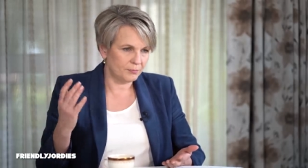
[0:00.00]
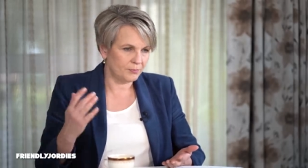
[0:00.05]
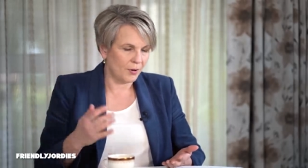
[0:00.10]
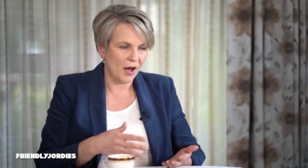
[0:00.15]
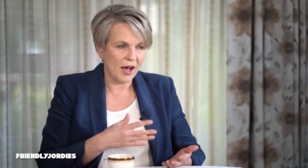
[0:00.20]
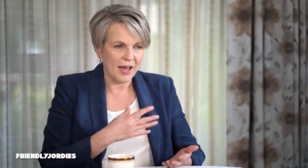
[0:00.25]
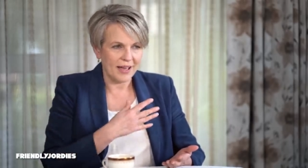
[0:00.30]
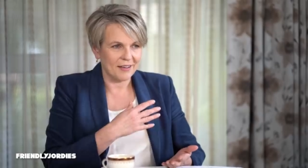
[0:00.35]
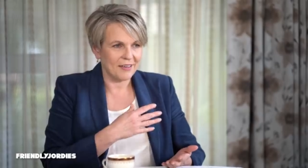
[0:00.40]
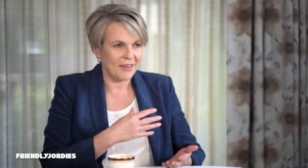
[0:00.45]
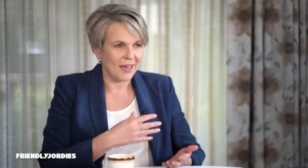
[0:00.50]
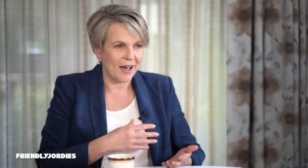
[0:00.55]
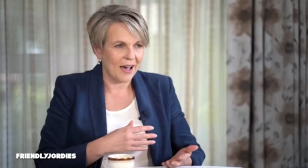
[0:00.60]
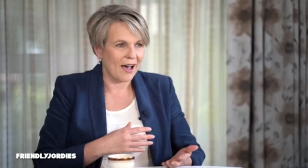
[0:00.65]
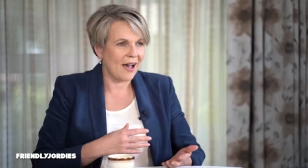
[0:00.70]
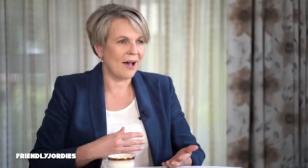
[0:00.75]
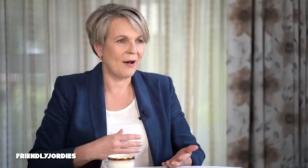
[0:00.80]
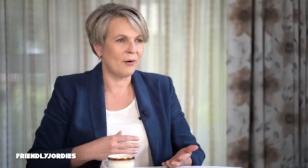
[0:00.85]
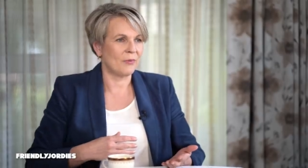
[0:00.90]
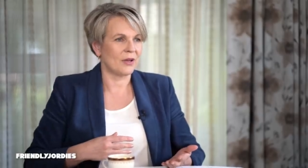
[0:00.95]
buy a
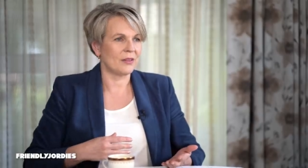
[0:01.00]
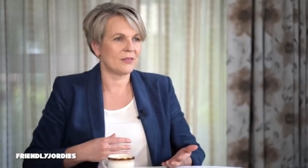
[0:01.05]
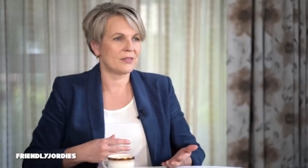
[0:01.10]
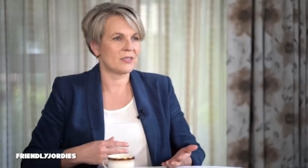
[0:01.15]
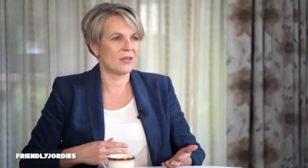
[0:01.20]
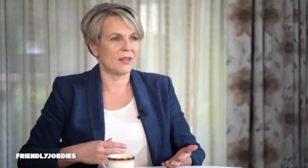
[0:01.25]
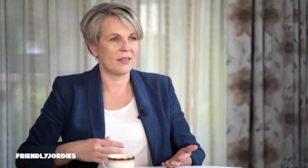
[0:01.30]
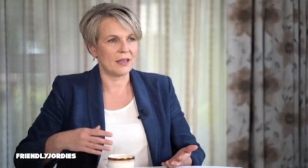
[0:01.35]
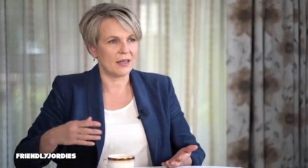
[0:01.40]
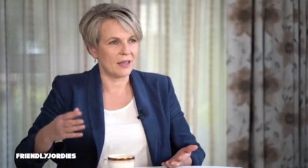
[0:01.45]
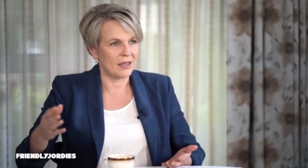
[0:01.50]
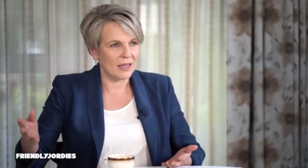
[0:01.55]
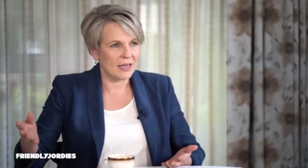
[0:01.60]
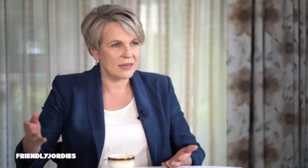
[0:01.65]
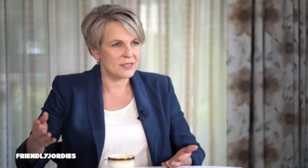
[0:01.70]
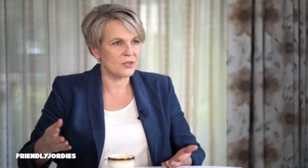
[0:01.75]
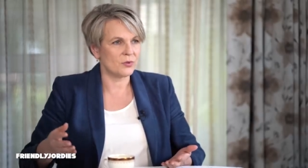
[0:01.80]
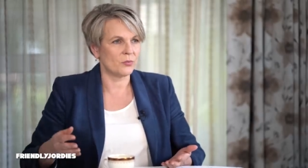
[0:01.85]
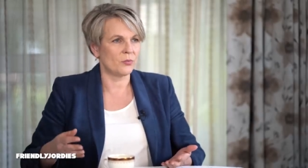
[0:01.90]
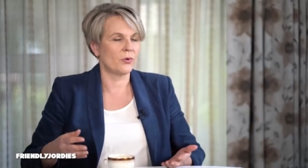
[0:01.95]
car with so they can
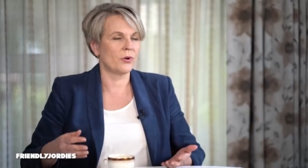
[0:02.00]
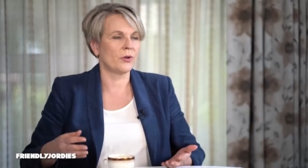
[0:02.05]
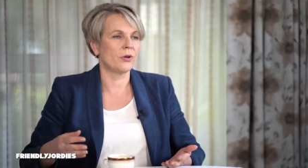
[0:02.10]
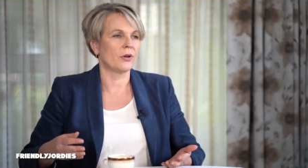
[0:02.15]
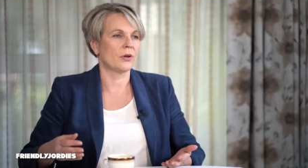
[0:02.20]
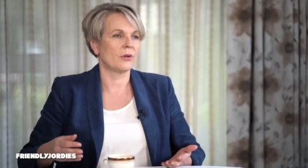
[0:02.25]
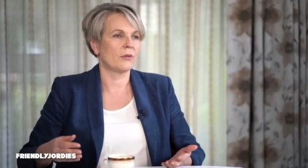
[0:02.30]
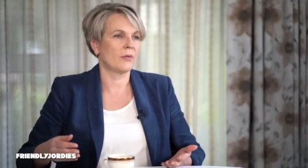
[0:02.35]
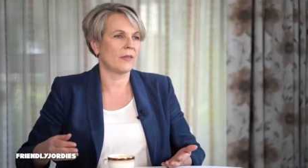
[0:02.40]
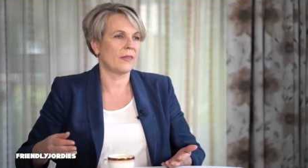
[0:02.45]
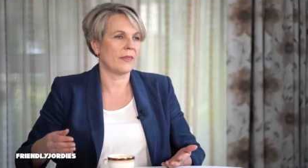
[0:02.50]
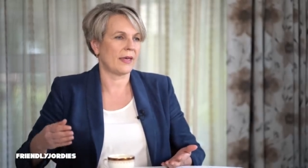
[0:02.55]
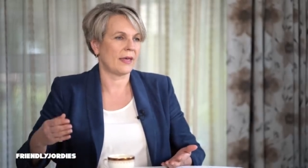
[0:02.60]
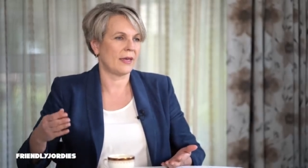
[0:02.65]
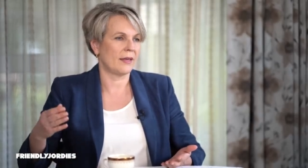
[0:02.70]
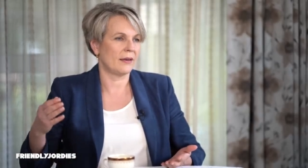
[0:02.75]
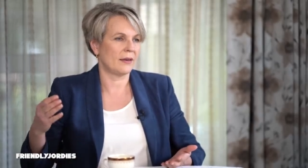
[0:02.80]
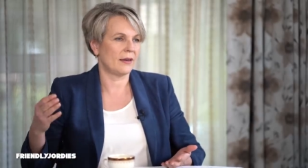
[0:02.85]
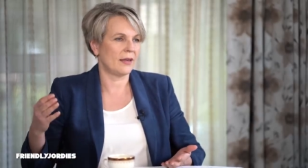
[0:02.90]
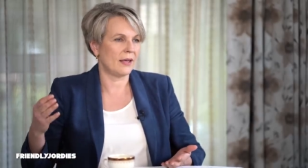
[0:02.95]
get to work, that they
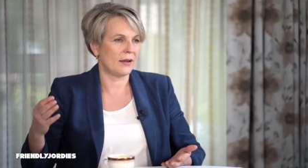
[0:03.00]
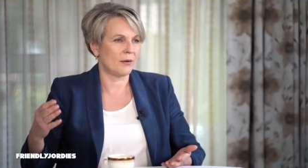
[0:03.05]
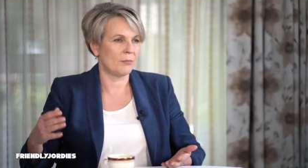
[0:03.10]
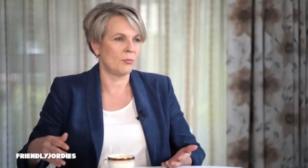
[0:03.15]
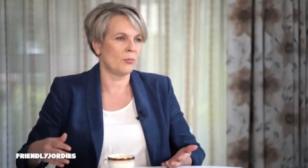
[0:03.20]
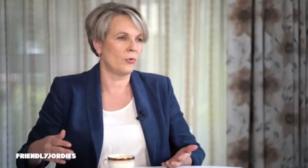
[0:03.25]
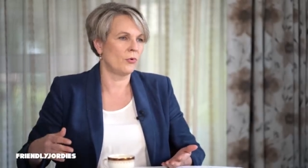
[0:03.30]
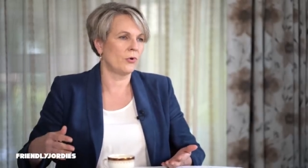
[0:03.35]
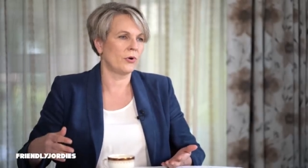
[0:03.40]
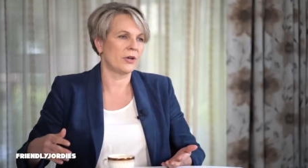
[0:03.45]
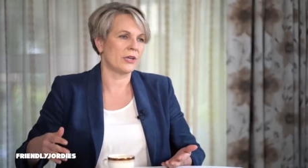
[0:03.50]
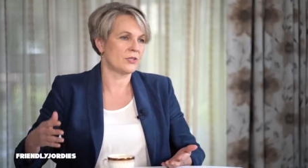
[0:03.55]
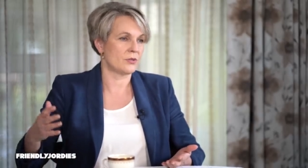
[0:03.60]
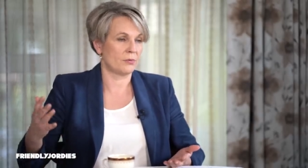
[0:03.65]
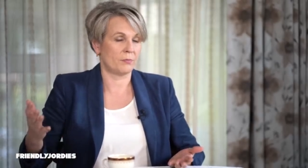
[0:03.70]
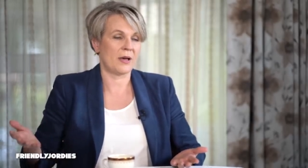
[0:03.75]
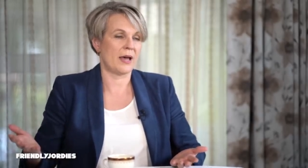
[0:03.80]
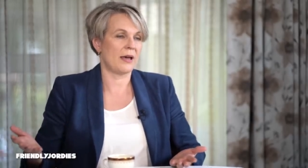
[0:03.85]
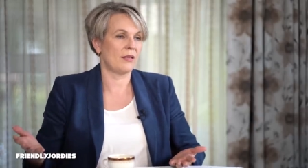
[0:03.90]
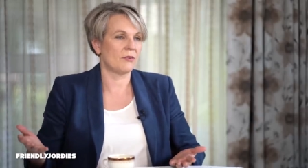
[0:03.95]
can get a mortgage
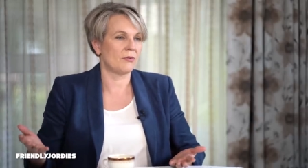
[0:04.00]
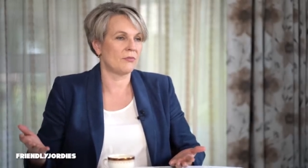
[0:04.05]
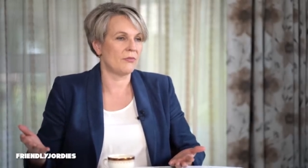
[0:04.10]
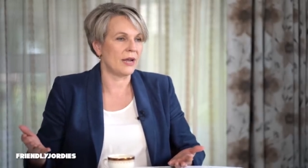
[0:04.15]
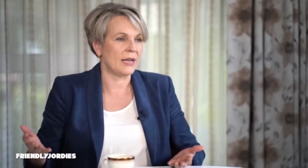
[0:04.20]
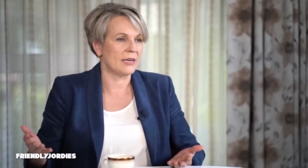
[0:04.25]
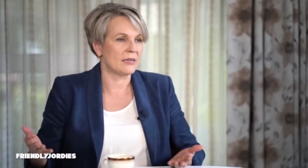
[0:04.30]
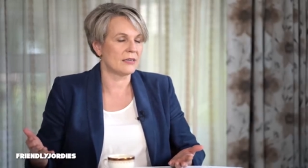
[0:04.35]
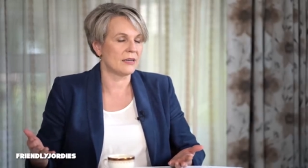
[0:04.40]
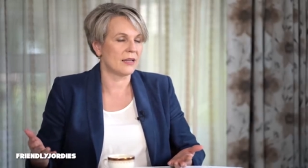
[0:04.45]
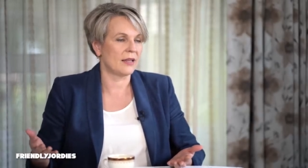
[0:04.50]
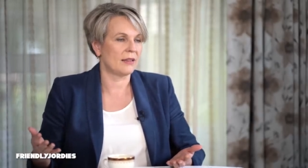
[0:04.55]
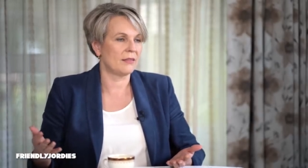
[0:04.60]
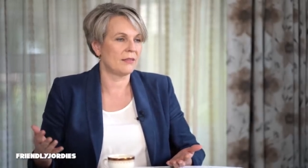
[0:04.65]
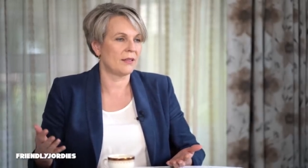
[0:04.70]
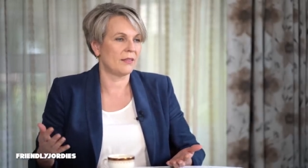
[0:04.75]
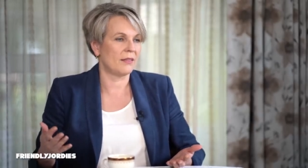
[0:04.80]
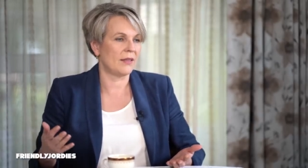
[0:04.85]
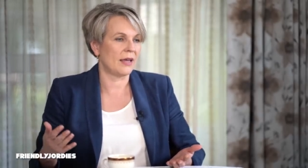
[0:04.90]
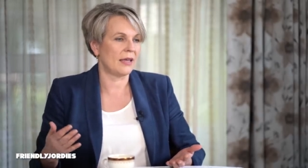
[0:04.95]
or pay the rent,
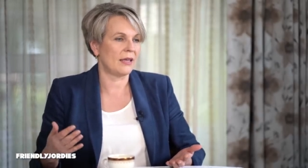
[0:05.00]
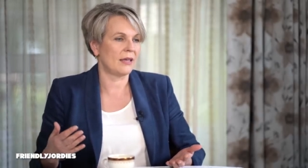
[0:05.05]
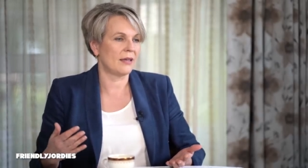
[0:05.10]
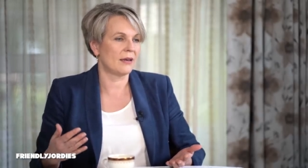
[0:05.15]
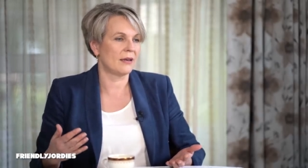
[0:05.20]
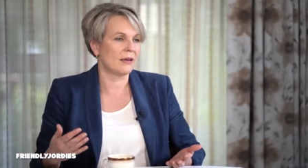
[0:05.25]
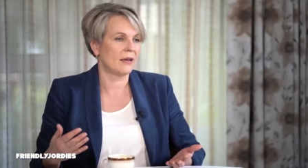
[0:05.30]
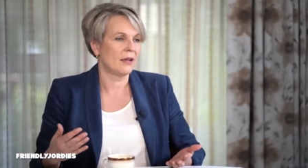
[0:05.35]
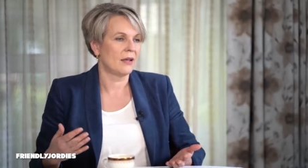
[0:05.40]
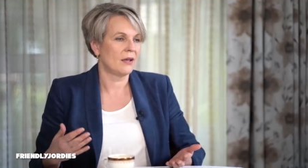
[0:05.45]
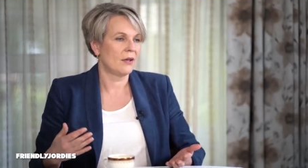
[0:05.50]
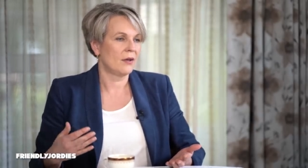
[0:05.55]
that they can